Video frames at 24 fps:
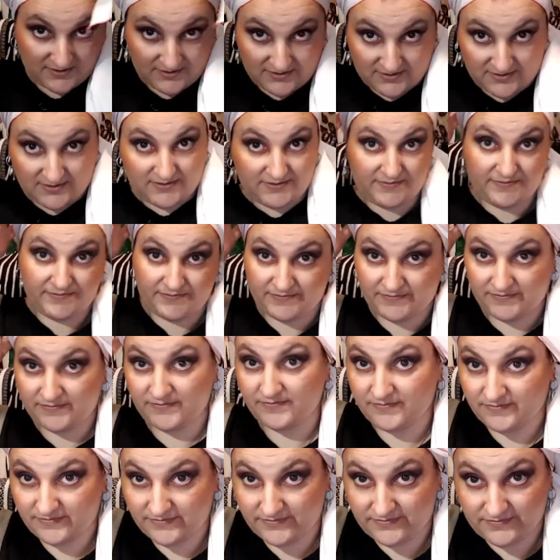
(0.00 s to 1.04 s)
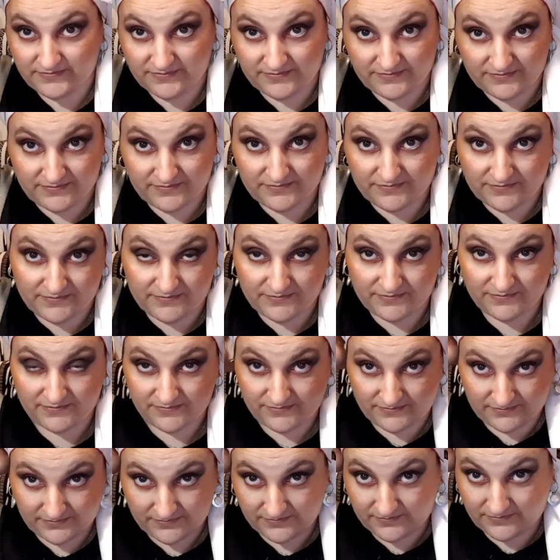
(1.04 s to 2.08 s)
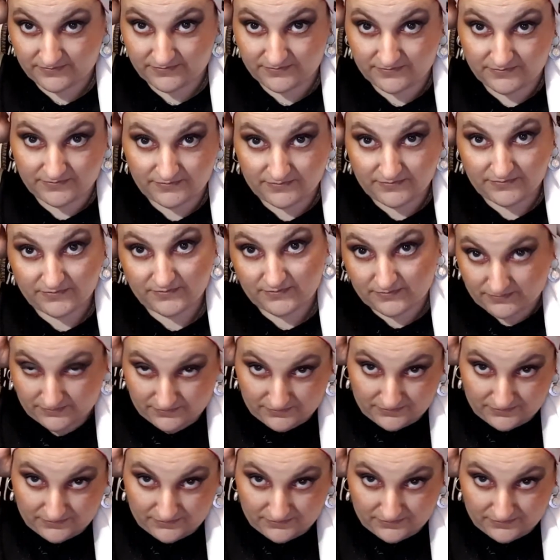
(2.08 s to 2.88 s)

Nothing is said.